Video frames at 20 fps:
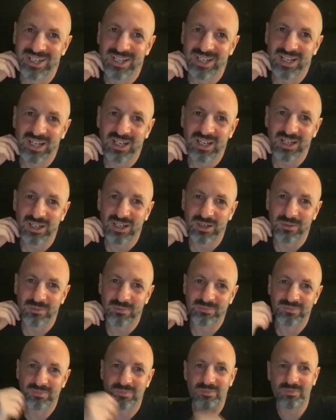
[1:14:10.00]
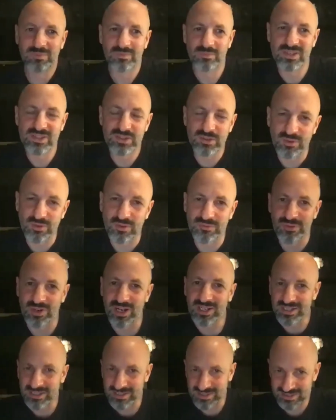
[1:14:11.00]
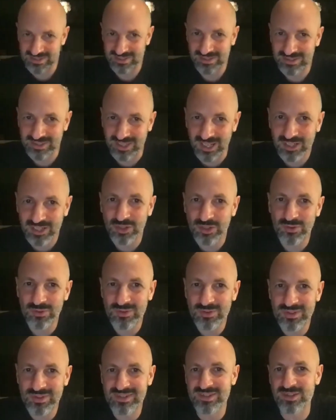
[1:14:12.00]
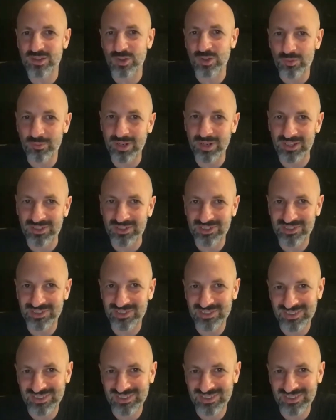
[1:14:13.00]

Mr. Varoufakis, thank you so much.